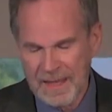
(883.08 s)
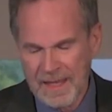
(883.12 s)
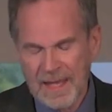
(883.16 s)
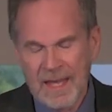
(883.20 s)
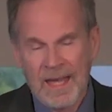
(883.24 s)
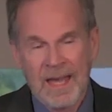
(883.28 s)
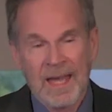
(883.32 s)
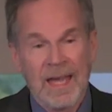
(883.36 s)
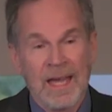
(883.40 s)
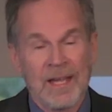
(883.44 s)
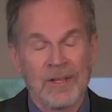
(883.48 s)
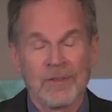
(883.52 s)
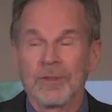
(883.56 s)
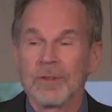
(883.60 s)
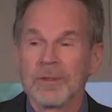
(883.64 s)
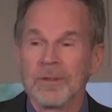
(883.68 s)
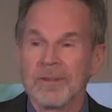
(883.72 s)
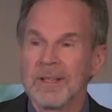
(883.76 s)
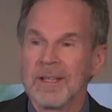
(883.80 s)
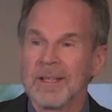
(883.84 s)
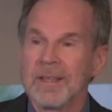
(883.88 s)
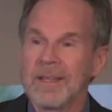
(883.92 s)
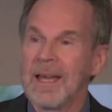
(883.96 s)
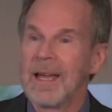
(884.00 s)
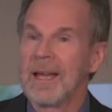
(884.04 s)
And
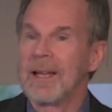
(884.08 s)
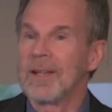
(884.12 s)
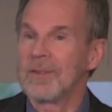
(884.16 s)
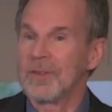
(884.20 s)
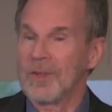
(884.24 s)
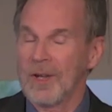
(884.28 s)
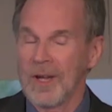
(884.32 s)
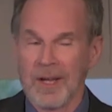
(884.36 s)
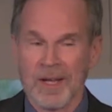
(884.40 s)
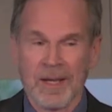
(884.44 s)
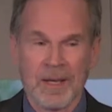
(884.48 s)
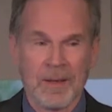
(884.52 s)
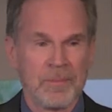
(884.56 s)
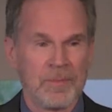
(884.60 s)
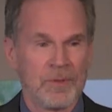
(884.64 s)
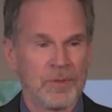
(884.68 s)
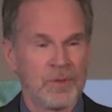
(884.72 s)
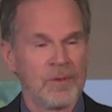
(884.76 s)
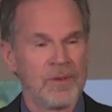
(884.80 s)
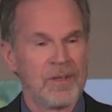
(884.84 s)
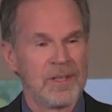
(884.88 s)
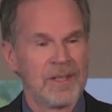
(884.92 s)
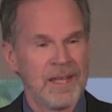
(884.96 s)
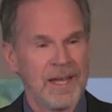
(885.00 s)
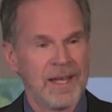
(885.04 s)
during that time,
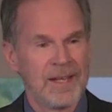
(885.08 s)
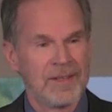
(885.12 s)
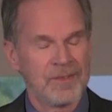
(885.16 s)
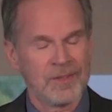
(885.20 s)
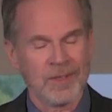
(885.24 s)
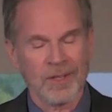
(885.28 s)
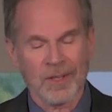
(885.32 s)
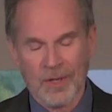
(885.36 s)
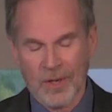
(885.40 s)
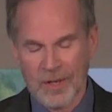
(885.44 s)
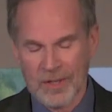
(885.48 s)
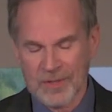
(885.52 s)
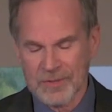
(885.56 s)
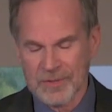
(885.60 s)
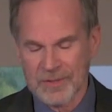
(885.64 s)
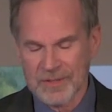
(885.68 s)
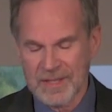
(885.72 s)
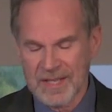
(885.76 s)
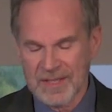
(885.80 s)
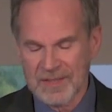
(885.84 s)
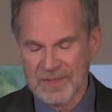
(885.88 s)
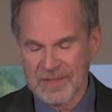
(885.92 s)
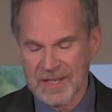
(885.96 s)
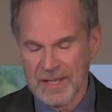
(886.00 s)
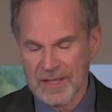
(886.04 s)
during that uh, concert,
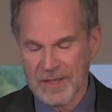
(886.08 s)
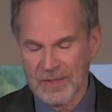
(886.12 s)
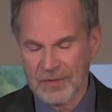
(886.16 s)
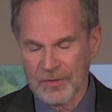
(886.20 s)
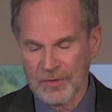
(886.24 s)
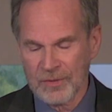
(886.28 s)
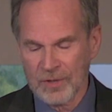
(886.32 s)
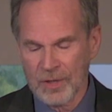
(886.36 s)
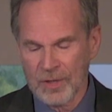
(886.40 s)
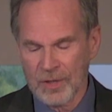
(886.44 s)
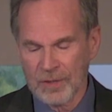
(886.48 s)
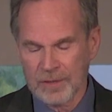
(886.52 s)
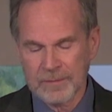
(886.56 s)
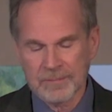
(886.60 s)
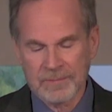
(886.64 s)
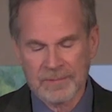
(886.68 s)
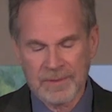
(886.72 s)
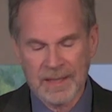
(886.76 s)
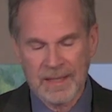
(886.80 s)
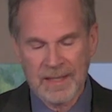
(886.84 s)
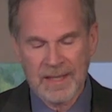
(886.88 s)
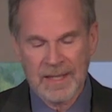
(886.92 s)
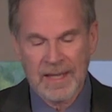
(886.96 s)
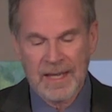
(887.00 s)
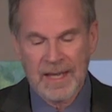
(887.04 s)
they sang a song,
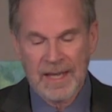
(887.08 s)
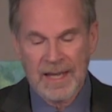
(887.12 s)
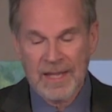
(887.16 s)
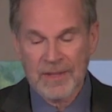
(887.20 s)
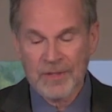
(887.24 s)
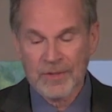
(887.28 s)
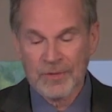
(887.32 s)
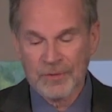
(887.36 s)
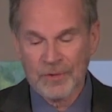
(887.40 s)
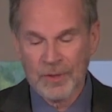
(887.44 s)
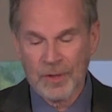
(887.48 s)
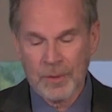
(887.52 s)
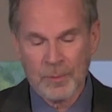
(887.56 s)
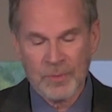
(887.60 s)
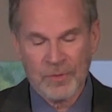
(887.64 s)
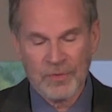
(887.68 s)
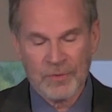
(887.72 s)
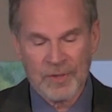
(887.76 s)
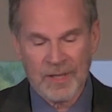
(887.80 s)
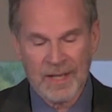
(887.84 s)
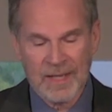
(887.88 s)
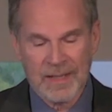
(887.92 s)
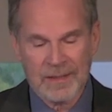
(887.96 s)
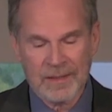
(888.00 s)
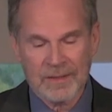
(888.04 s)
and the song was titled